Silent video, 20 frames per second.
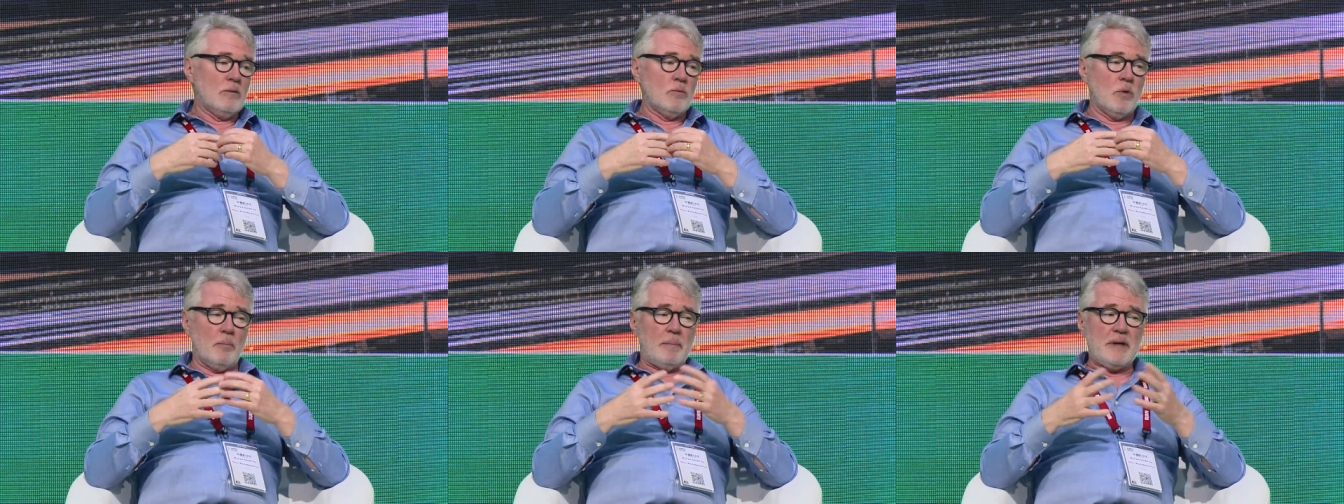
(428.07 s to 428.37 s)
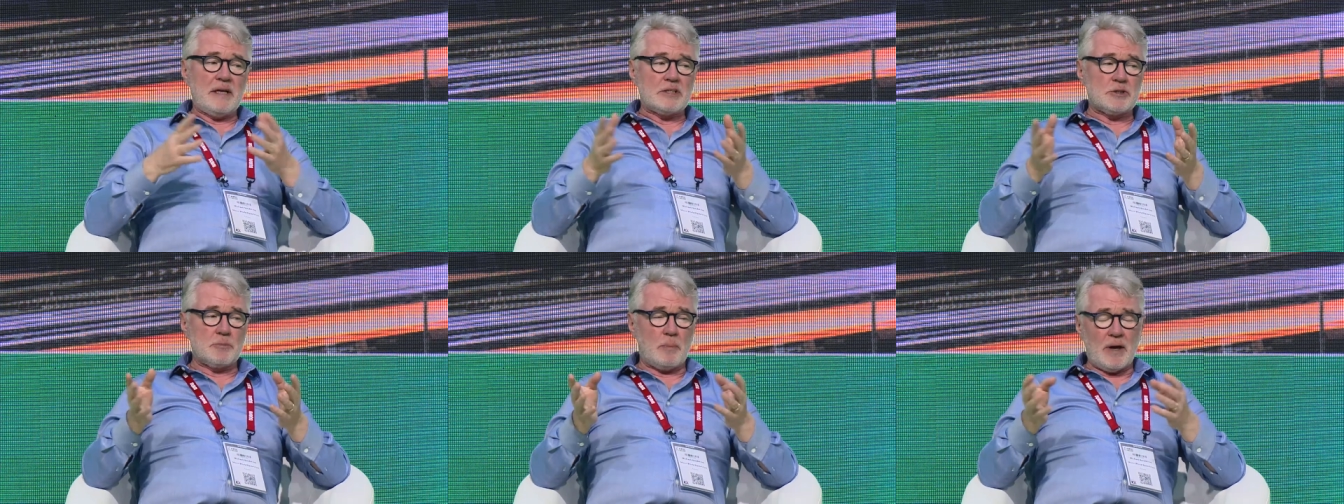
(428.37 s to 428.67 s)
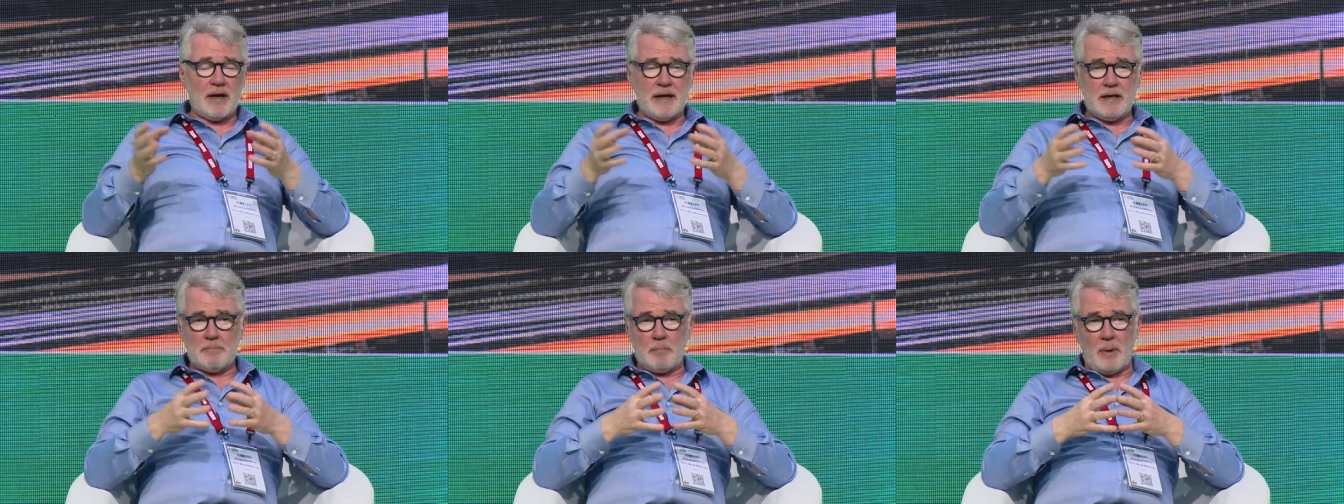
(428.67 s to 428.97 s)
will be
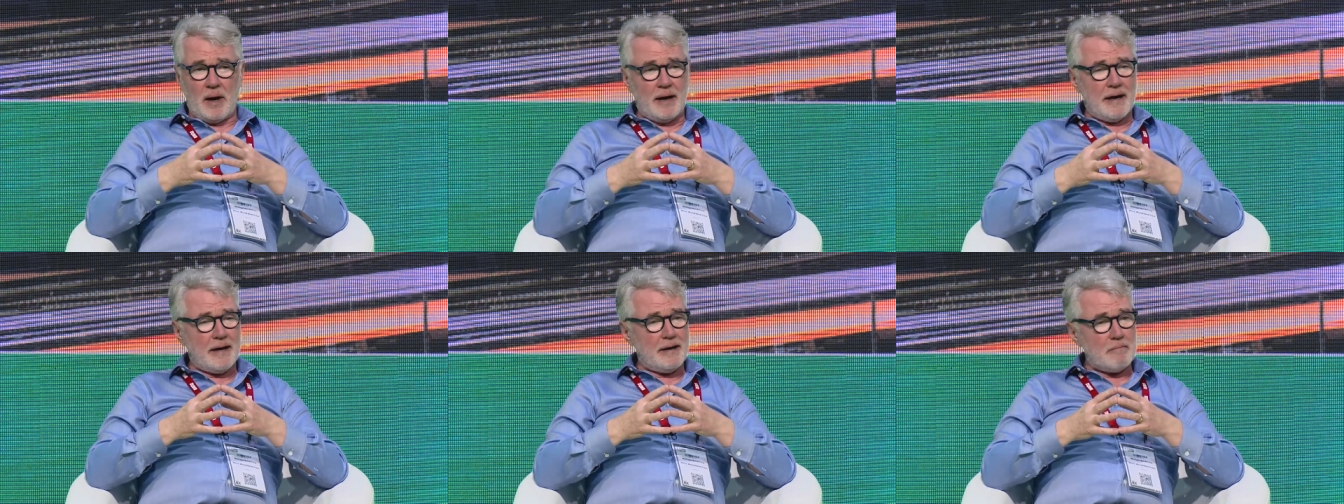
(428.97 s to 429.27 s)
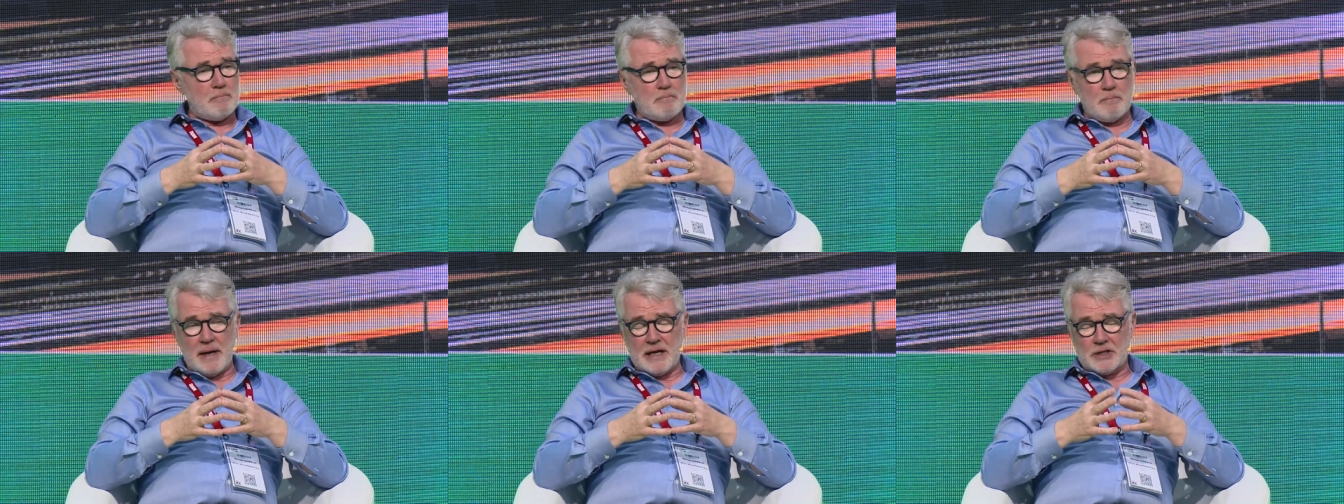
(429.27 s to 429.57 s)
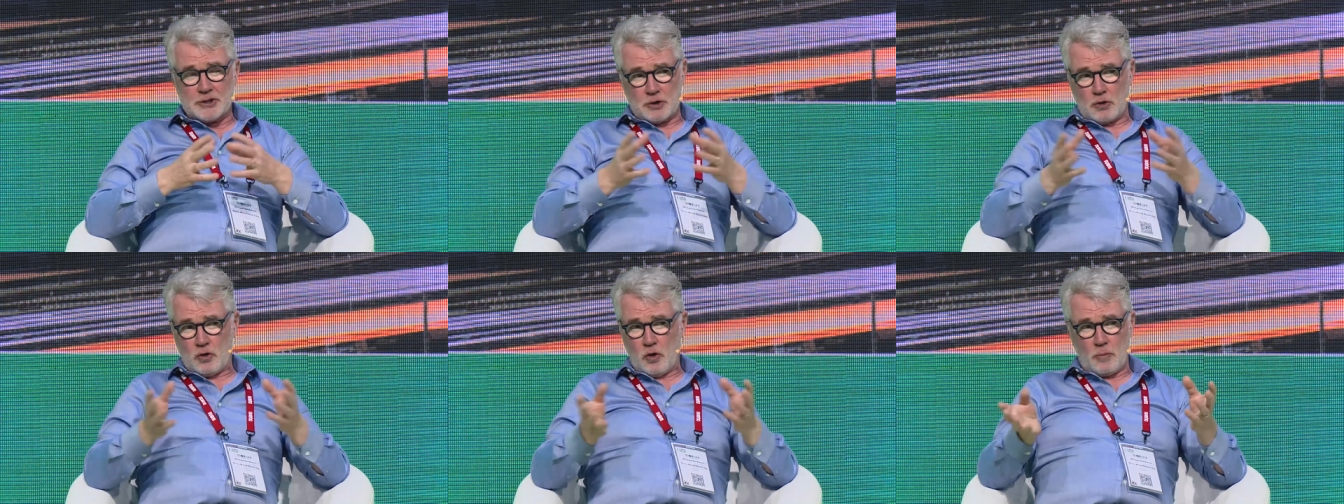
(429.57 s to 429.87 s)
displayed by
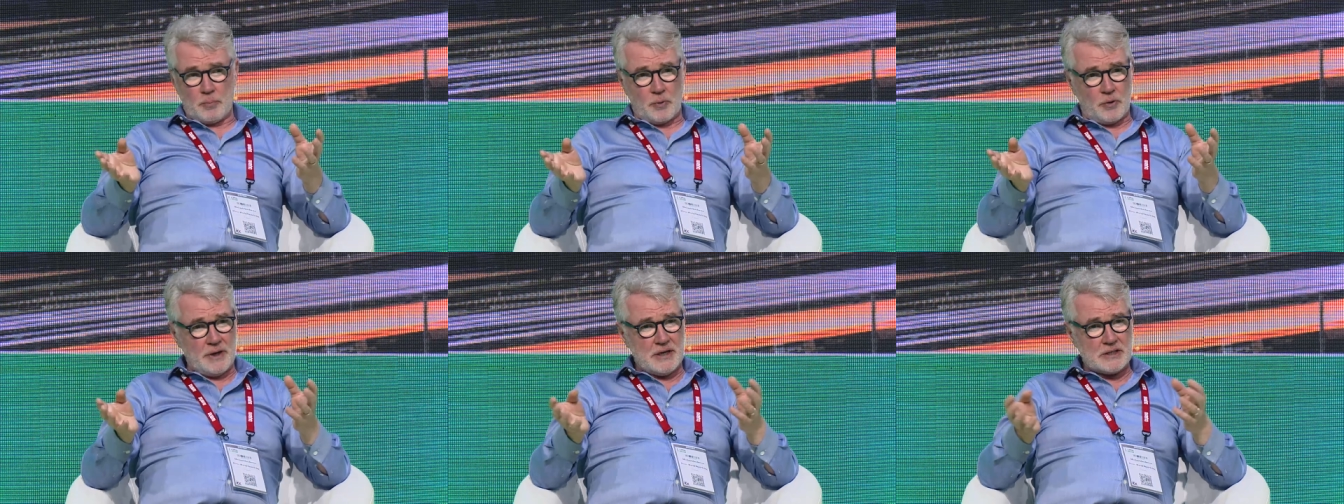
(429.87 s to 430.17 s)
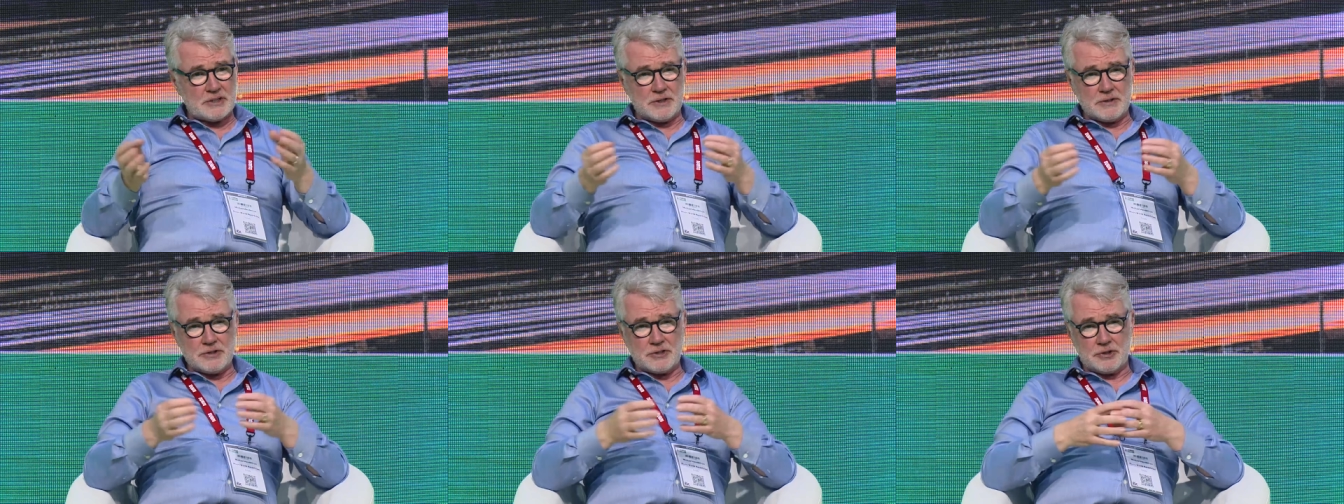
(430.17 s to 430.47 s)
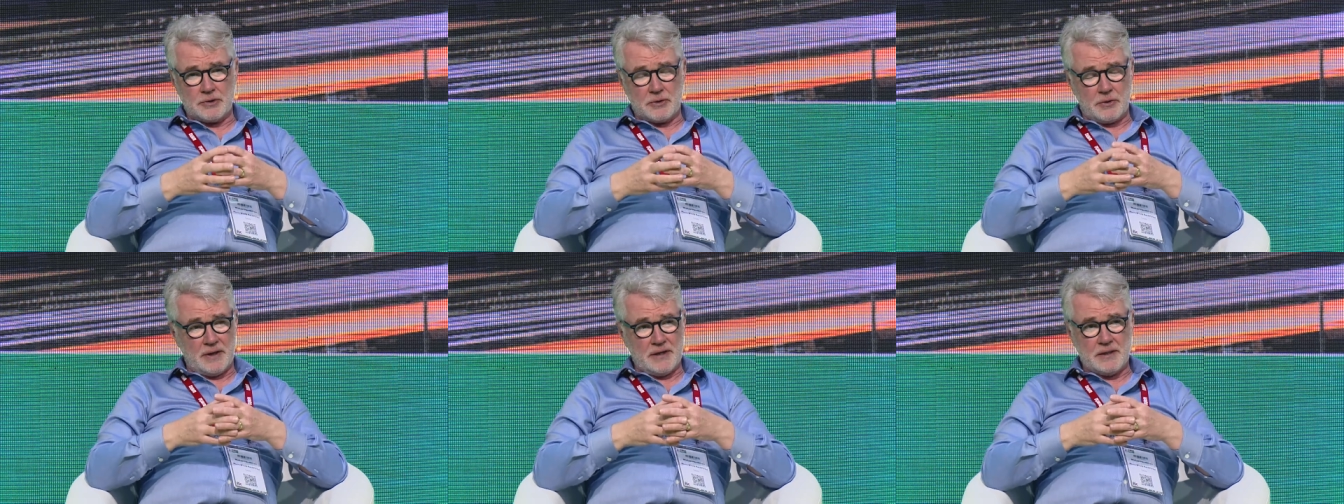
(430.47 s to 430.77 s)
major
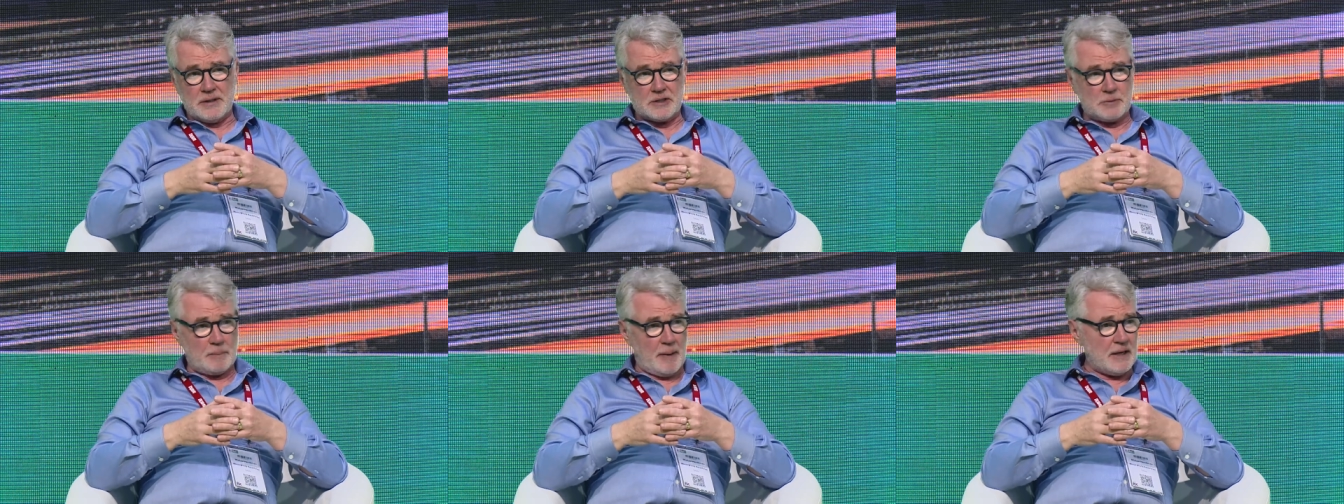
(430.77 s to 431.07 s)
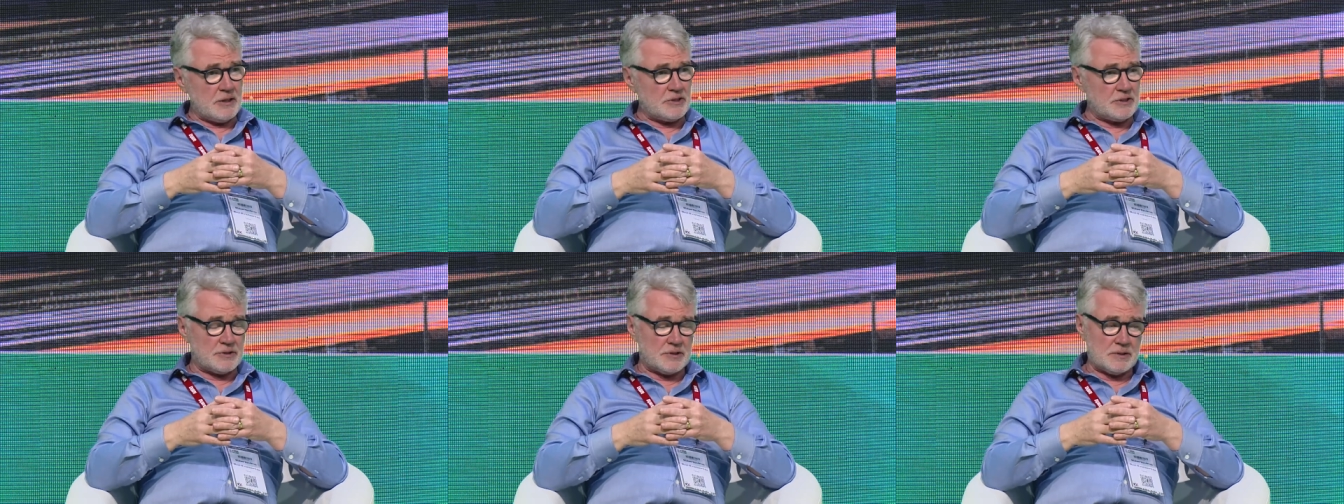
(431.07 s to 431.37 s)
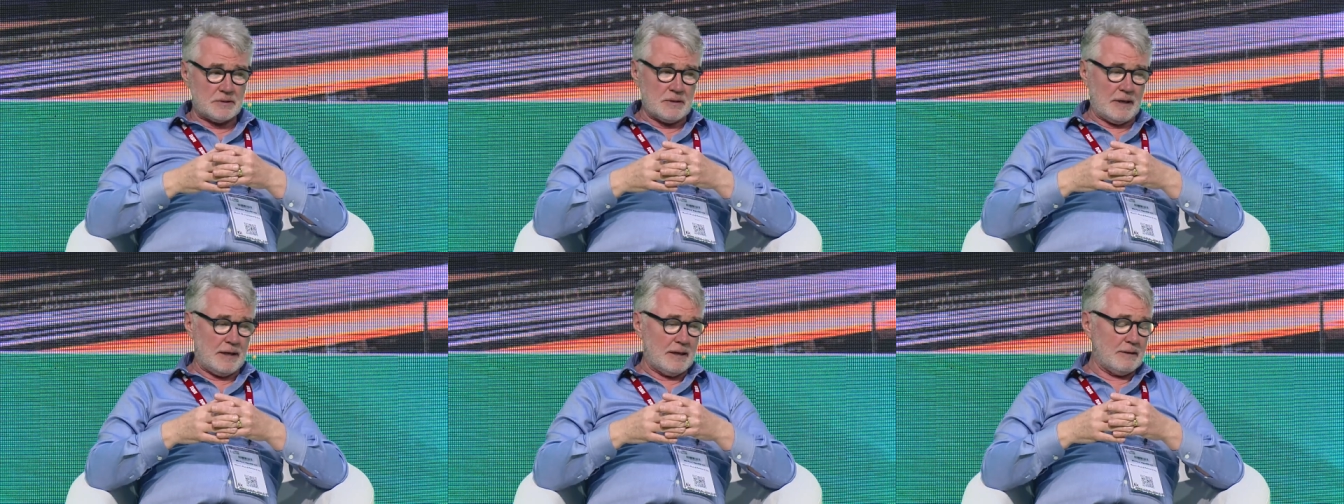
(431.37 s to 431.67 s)
corporations who are in the
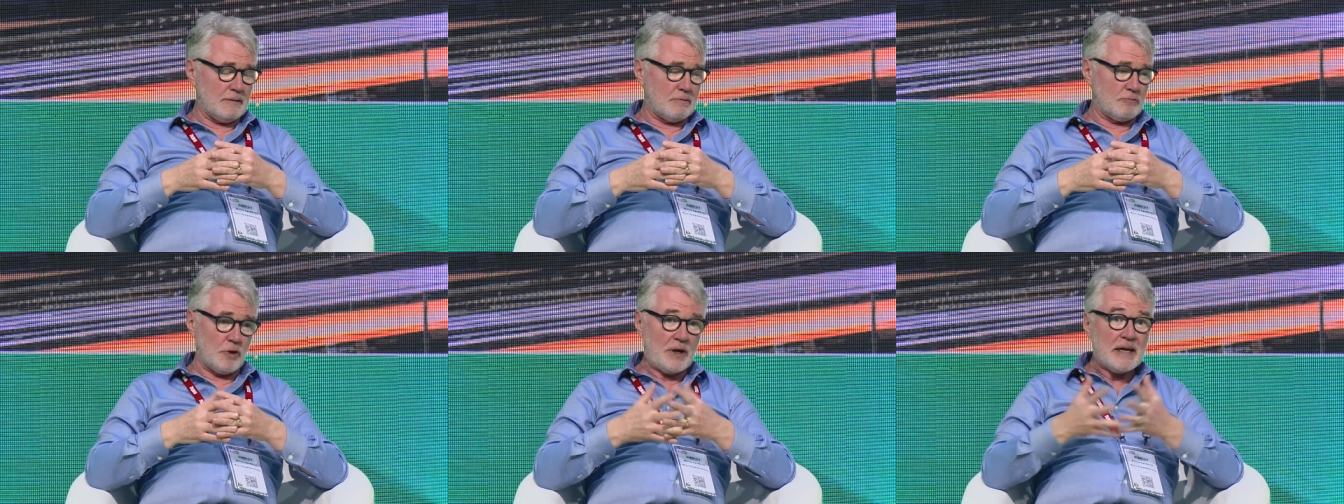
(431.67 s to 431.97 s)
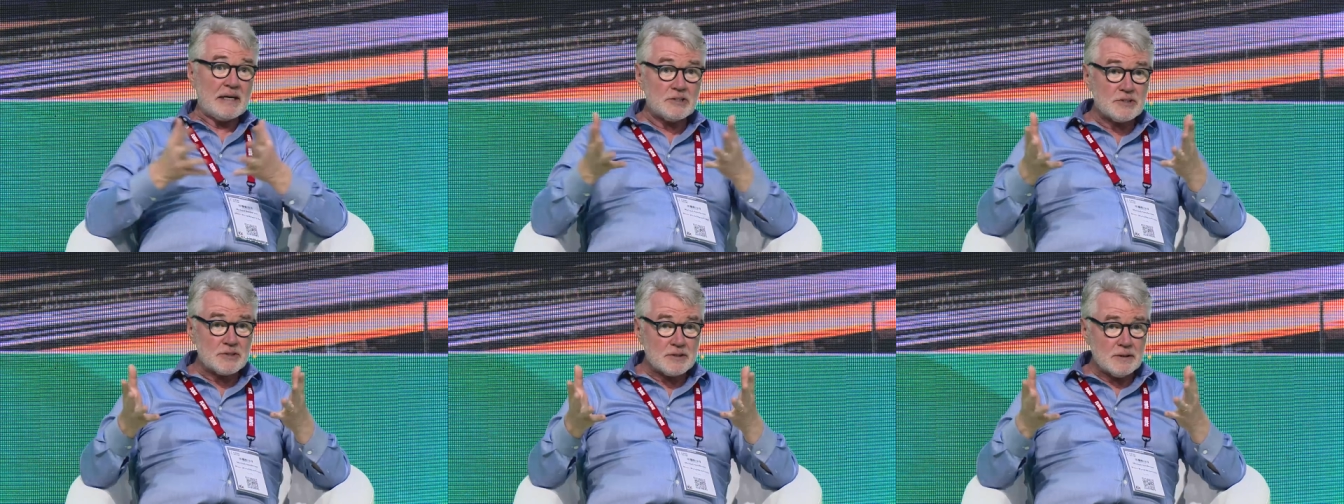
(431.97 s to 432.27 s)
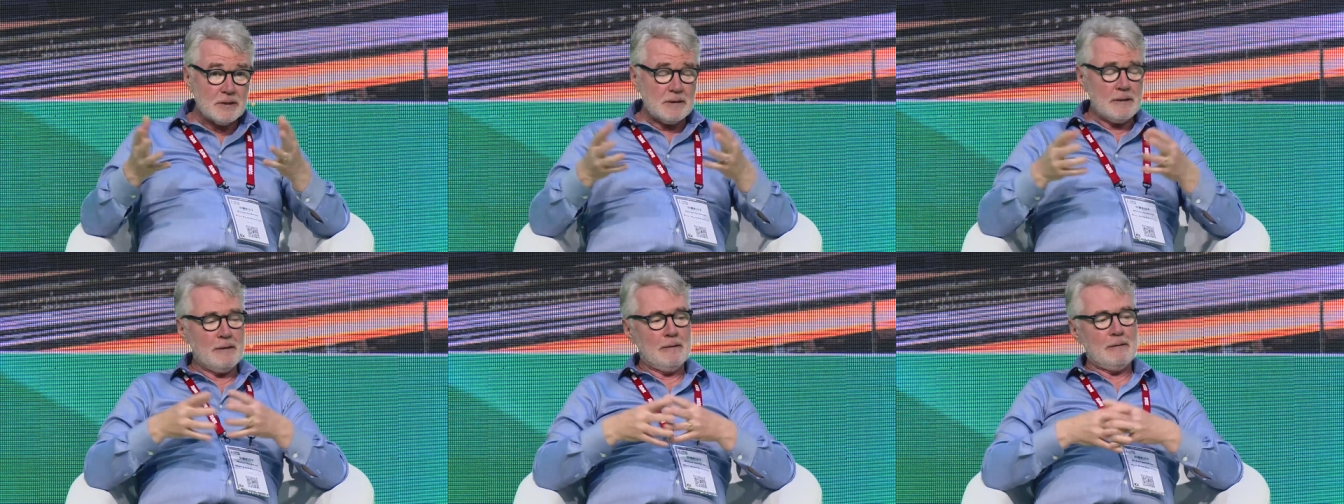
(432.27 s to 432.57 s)
space uh, race,